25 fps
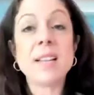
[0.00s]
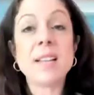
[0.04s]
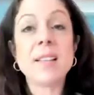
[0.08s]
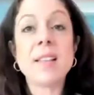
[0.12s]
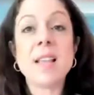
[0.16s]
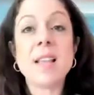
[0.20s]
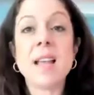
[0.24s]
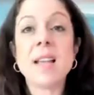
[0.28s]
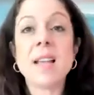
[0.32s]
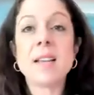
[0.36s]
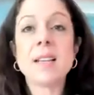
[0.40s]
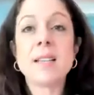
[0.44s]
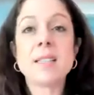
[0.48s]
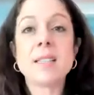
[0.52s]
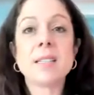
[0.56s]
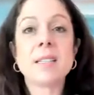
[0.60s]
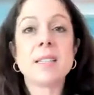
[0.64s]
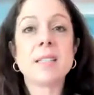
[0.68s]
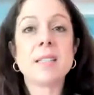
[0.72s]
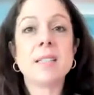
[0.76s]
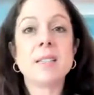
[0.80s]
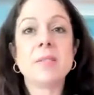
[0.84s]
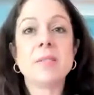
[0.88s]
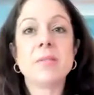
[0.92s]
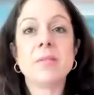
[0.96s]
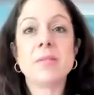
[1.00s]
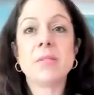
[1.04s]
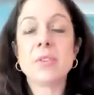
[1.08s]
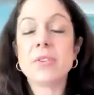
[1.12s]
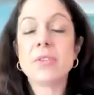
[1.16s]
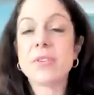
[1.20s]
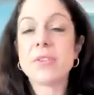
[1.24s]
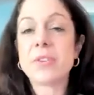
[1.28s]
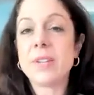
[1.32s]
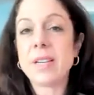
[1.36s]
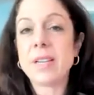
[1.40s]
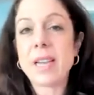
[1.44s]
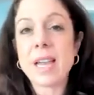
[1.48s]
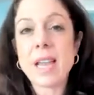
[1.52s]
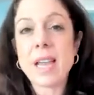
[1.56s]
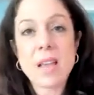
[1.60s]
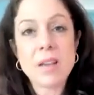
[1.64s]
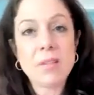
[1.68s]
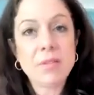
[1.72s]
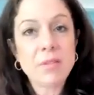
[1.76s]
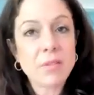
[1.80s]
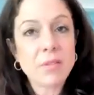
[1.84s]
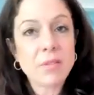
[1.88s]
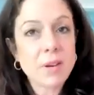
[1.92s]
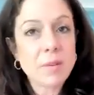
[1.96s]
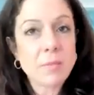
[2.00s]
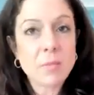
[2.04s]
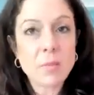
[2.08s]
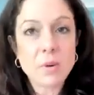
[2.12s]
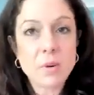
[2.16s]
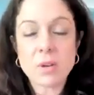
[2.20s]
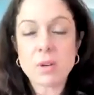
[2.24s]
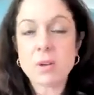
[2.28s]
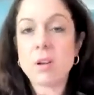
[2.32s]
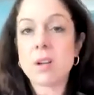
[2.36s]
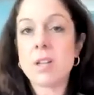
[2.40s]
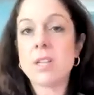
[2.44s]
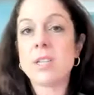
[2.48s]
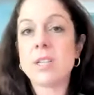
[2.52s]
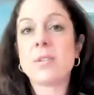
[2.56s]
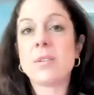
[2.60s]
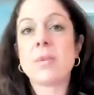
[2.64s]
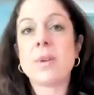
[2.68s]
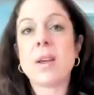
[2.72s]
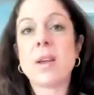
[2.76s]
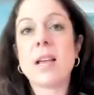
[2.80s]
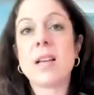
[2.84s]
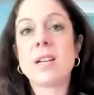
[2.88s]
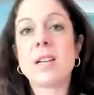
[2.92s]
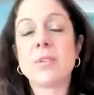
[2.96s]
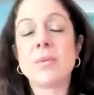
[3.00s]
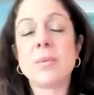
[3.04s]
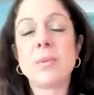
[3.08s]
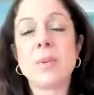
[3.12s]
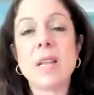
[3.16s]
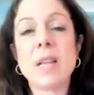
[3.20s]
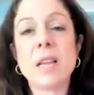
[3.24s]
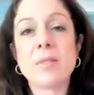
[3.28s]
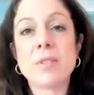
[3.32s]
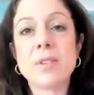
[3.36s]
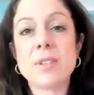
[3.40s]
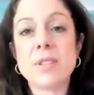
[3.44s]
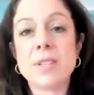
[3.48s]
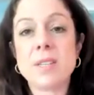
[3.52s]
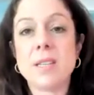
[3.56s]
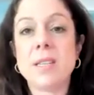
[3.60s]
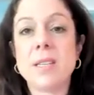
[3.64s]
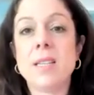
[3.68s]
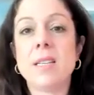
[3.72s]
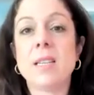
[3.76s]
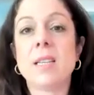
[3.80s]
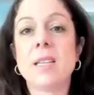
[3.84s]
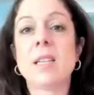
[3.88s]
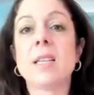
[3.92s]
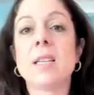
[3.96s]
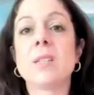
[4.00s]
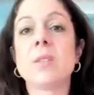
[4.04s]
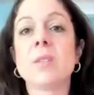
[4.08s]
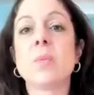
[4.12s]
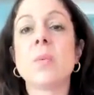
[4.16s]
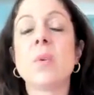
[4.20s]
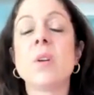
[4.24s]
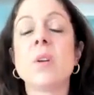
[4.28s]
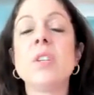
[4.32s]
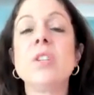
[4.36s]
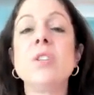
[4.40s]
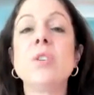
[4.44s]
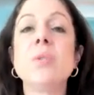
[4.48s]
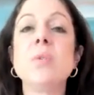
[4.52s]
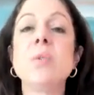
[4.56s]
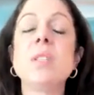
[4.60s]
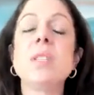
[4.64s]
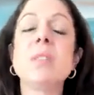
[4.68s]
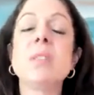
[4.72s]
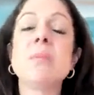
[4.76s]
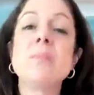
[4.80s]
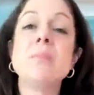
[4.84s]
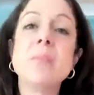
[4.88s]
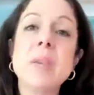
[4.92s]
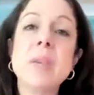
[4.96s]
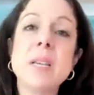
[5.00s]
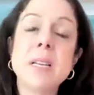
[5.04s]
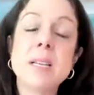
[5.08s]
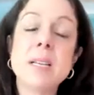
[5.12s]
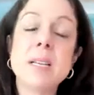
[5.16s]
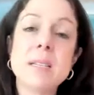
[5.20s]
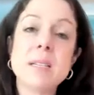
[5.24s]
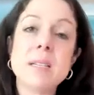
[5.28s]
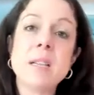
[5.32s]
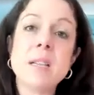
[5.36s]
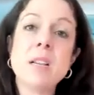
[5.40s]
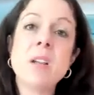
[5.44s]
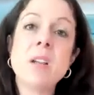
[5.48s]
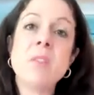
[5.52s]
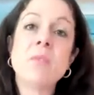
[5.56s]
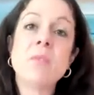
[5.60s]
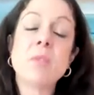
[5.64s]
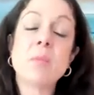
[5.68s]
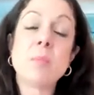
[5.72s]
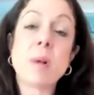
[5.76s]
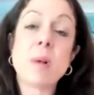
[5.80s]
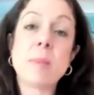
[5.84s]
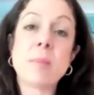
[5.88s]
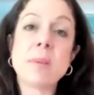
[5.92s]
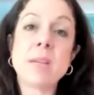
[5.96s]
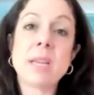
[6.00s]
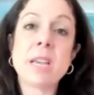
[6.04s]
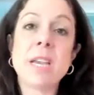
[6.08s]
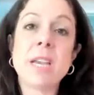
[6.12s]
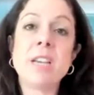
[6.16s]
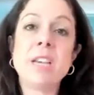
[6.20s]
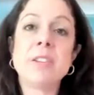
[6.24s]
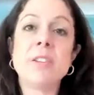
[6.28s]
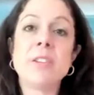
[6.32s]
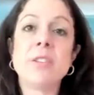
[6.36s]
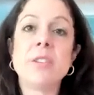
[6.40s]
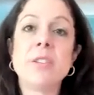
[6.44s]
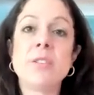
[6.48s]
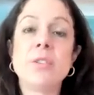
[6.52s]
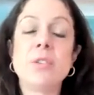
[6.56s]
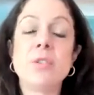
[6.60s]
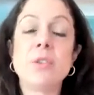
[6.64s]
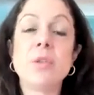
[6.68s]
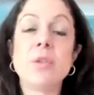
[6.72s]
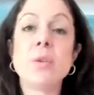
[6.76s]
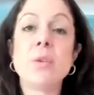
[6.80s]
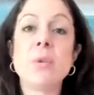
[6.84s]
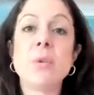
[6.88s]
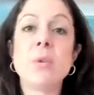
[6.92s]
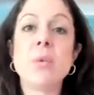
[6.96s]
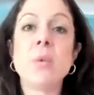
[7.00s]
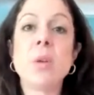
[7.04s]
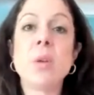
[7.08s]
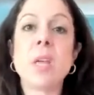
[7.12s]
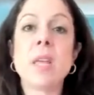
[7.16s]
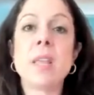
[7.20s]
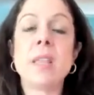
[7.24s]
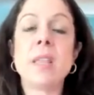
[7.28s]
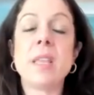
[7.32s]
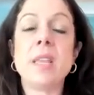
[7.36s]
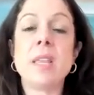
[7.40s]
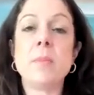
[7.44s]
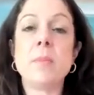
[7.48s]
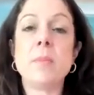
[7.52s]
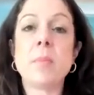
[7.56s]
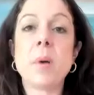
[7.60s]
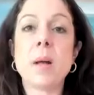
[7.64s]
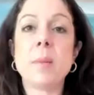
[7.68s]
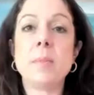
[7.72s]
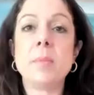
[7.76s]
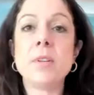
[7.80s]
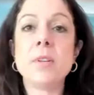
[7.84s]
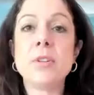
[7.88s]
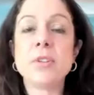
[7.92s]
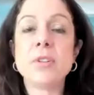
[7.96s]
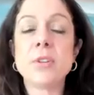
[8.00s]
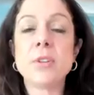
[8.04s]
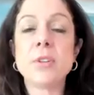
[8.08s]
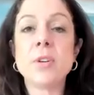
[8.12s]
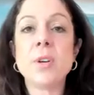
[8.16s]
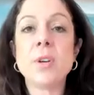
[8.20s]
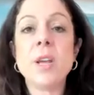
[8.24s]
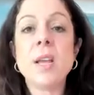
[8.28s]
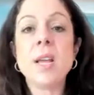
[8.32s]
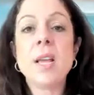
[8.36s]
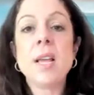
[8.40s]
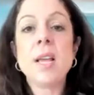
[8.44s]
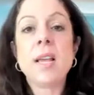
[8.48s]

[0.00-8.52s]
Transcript: And that is in virtually every book contract you will ever see, because once you submit it for publication to the publisher,